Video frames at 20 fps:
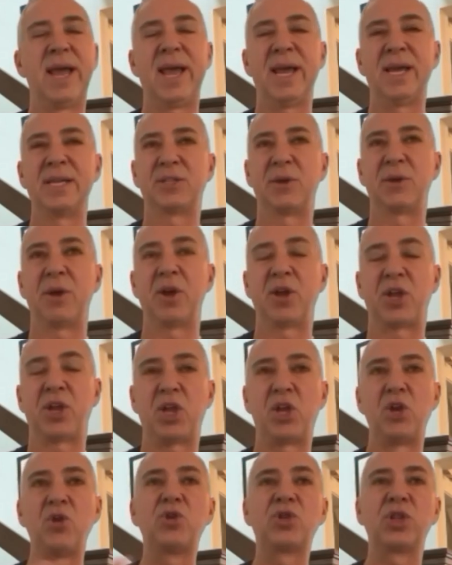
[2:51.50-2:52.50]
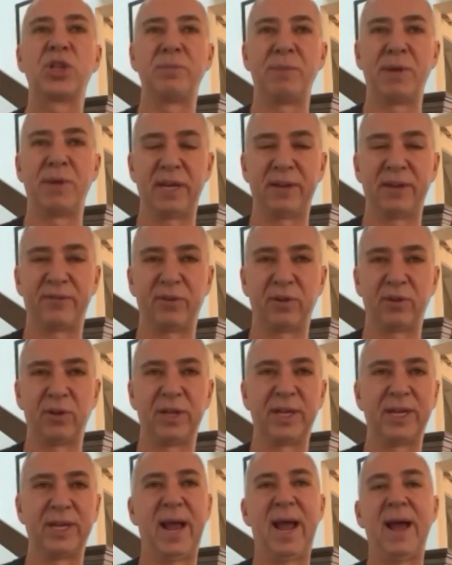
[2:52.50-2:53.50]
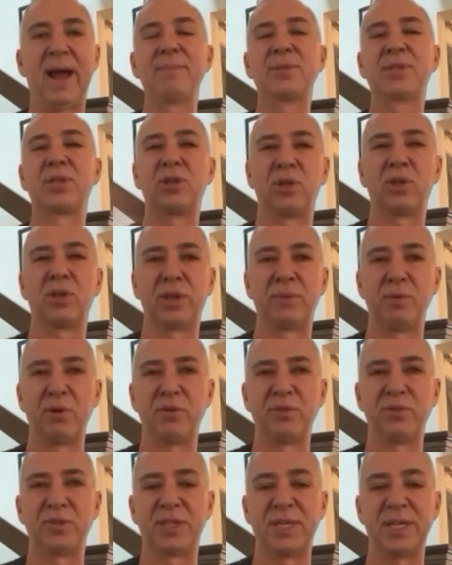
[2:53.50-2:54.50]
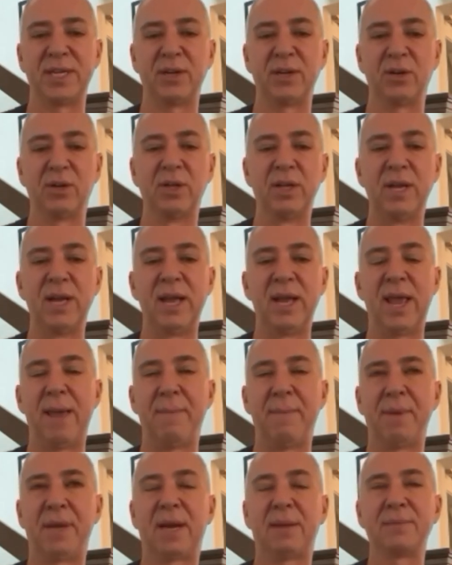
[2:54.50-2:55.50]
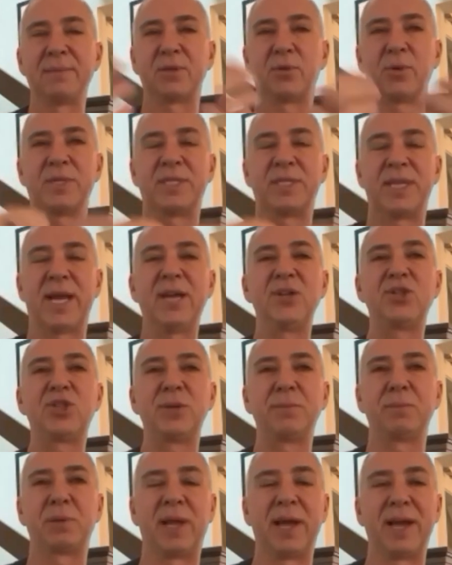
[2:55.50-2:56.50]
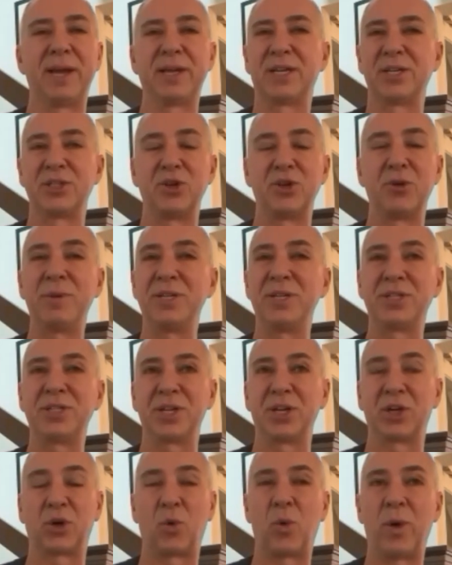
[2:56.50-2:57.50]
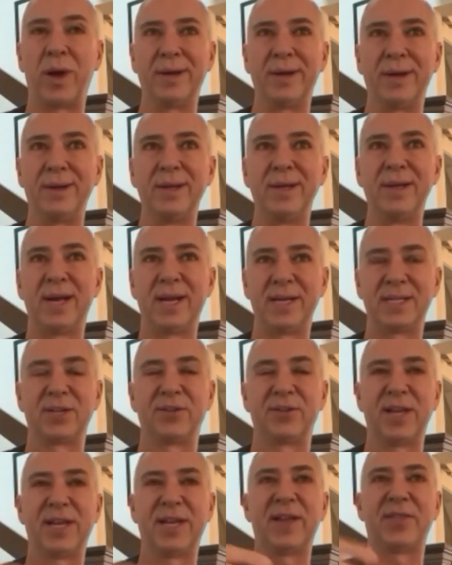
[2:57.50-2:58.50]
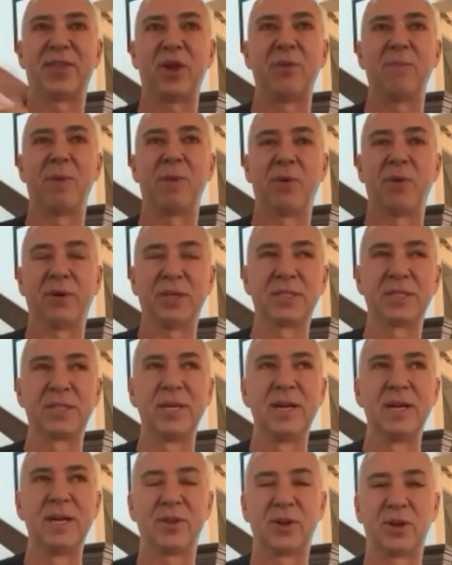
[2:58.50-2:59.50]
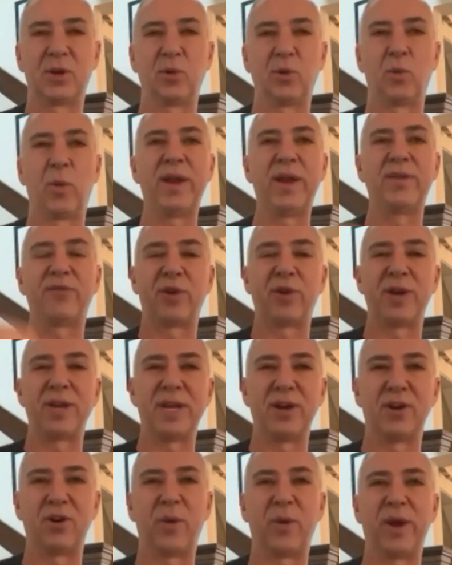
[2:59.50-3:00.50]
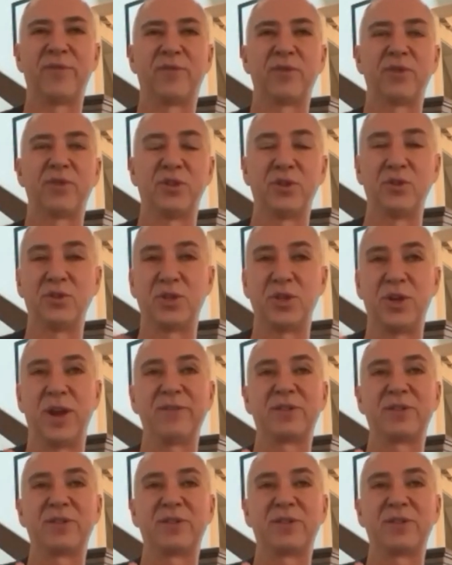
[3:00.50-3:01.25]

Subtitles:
It's hugely meaningful. It absolutely moves the needle. It becomes a retention plan because nobody's going to quit until they get their bonus. They're going to wait for a year or wait for 2. So you